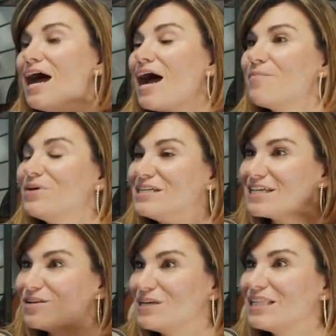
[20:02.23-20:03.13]
But it's
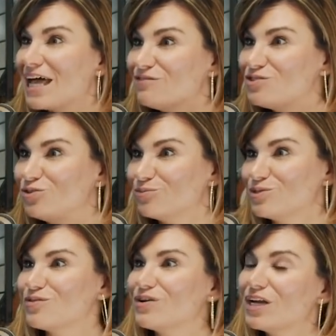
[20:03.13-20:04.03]
going to be live Zoom.
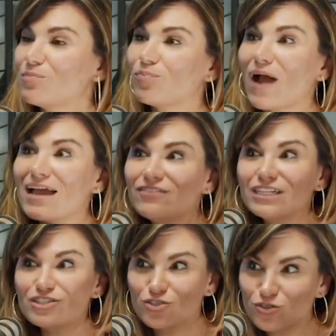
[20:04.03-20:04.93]
So they'll get a
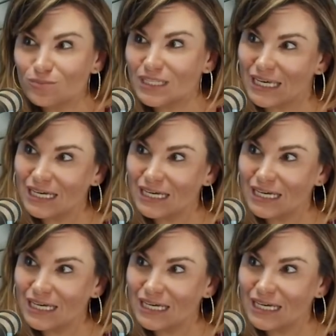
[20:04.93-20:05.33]
private Zoom link.